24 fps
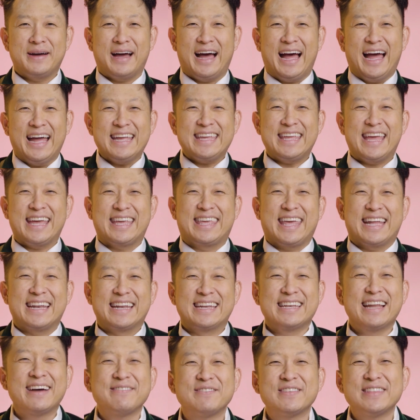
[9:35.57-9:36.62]
I can't get
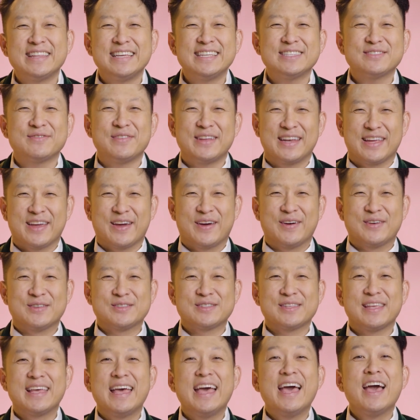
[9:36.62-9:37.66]
enough of these
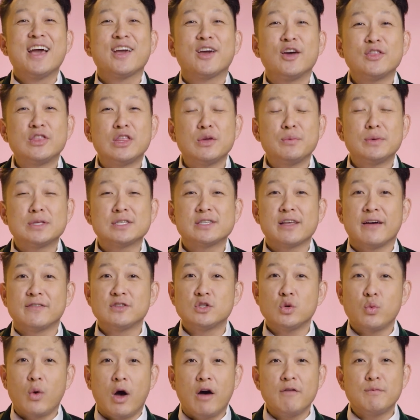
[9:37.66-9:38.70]
videos. Good thing we still have
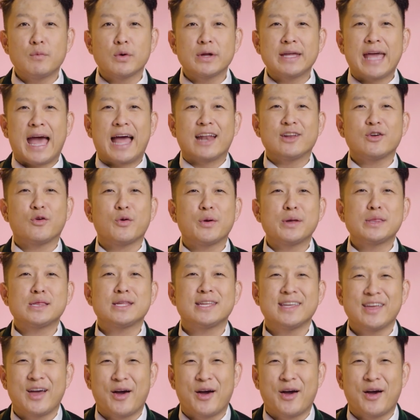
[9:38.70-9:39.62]
12 more categories to